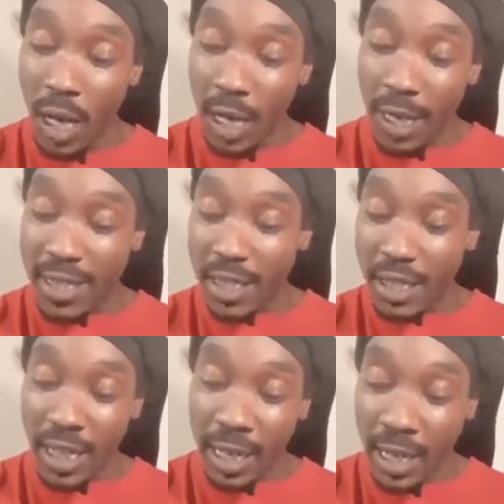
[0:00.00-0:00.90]
that's
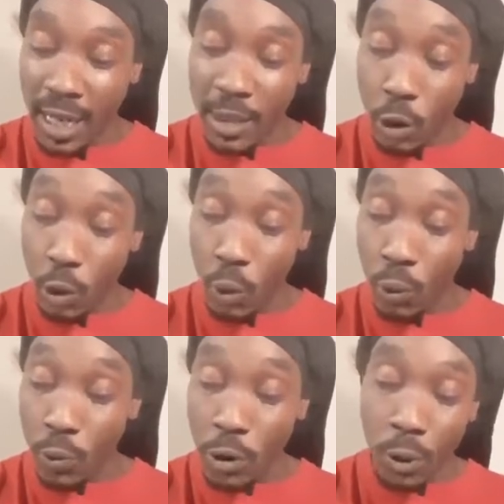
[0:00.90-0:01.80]
just getting
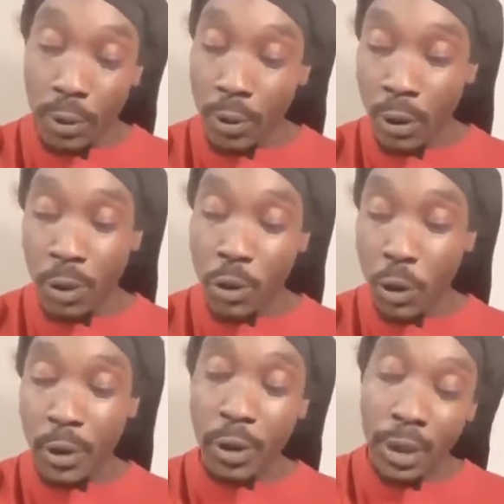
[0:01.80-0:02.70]
into showing
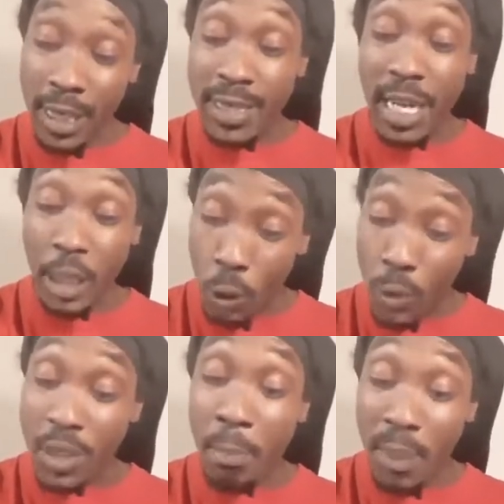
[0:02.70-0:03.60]
you the things they
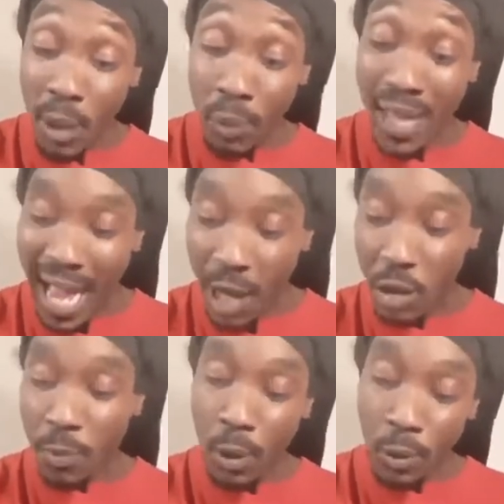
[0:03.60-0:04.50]
use to build the
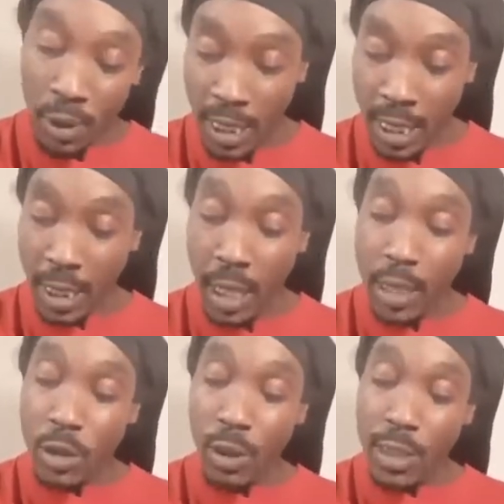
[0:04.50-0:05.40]
house, build the tent.
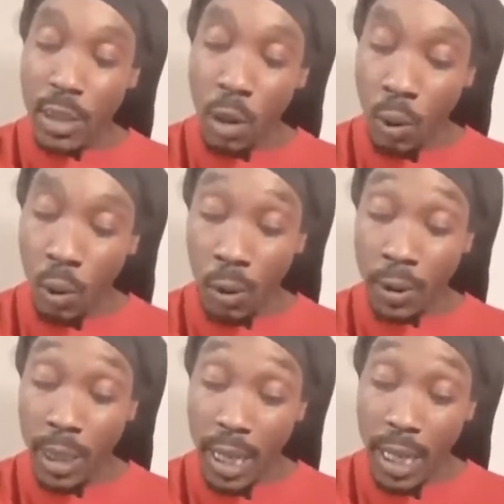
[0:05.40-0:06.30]
So let's go on.
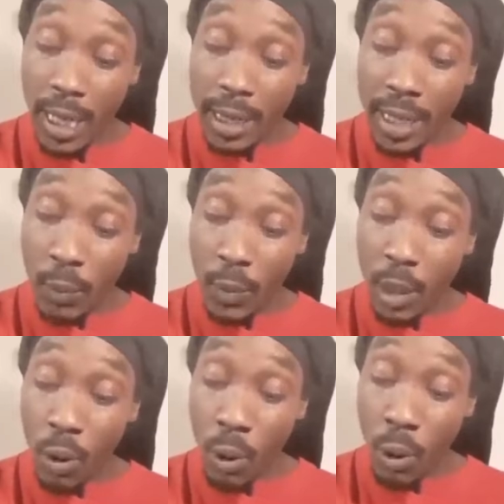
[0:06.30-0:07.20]
Then we
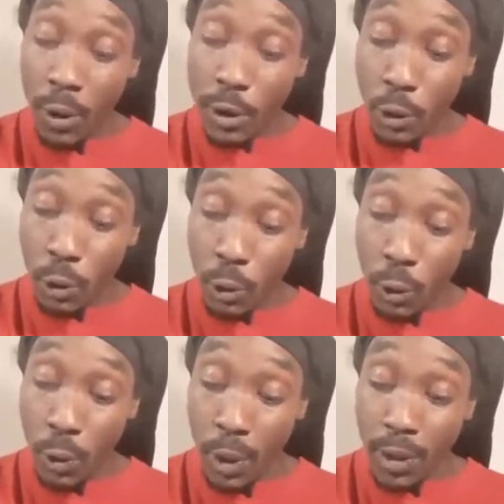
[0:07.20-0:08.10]
go on to
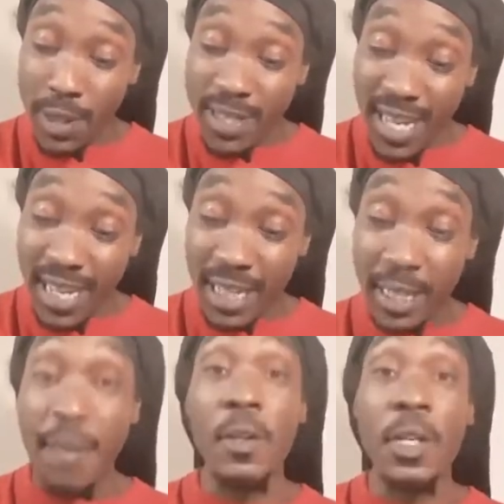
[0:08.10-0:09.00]
the second
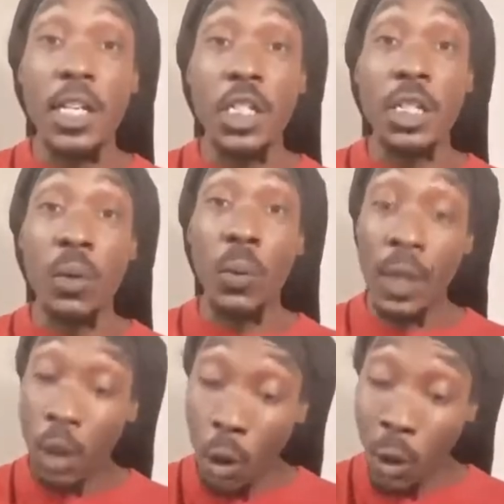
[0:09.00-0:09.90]
definition. We
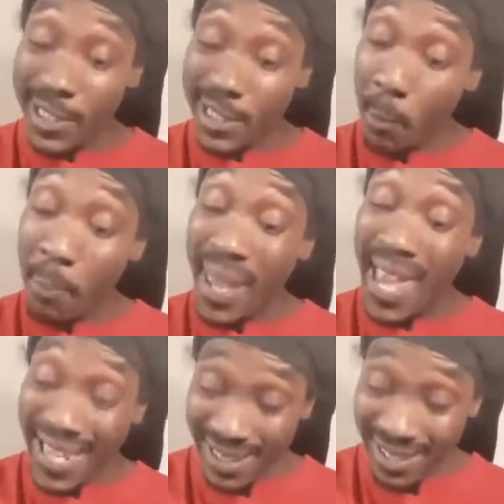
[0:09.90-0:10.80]
go on to ben.